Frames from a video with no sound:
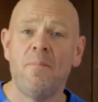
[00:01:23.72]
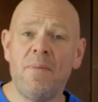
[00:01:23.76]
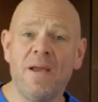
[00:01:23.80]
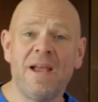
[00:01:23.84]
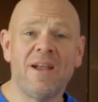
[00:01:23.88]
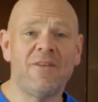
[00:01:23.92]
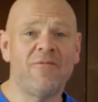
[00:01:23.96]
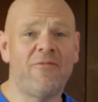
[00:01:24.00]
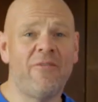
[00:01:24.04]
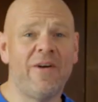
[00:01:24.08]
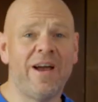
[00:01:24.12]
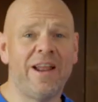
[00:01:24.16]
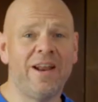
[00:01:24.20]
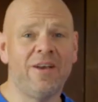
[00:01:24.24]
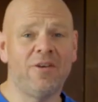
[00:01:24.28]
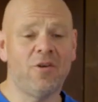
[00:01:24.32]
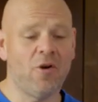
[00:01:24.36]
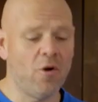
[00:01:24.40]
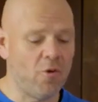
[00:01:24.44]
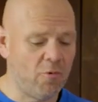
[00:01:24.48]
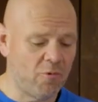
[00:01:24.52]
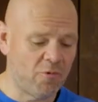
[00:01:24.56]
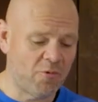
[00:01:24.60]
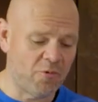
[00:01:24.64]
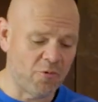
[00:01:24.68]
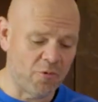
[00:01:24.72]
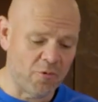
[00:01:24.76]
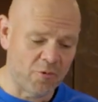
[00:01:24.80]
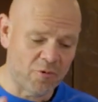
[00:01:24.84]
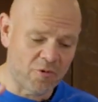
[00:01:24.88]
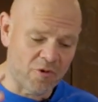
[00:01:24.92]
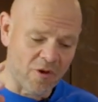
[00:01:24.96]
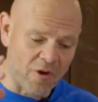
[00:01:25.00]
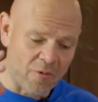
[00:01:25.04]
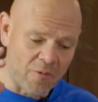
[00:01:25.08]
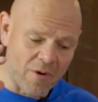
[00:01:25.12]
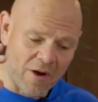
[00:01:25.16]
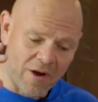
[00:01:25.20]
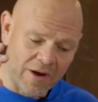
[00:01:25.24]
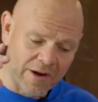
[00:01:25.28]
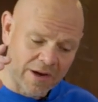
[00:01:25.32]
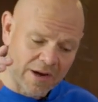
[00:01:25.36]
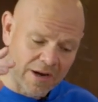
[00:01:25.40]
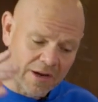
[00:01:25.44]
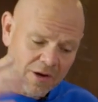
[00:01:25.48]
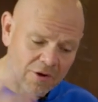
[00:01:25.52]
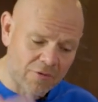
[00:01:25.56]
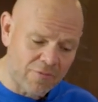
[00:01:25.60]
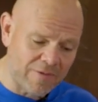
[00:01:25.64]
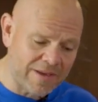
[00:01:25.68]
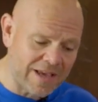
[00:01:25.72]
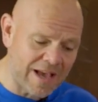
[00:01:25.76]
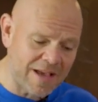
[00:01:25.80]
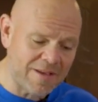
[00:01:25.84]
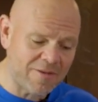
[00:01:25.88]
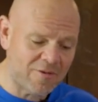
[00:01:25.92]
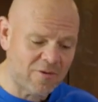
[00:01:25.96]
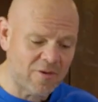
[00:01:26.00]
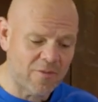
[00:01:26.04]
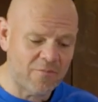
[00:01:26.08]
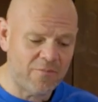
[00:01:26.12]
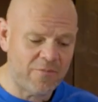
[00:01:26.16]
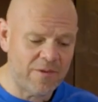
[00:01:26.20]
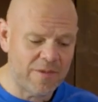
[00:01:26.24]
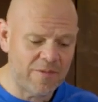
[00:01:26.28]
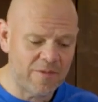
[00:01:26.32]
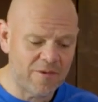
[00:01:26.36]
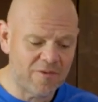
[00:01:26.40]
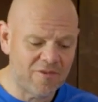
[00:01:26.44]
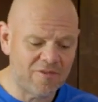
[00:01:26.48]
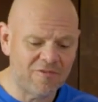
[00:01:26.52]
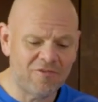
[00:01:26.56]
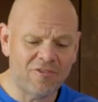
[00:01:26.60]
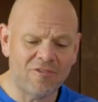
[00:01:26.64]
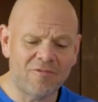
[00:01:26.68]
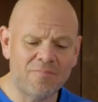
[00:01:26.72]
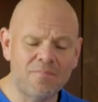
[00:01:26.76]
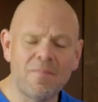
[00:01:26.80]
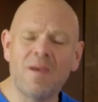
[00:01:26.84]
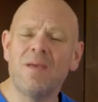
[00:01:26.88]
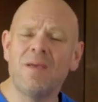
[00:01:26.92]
Big fan of coleslaw, so I'm gonna create something that's just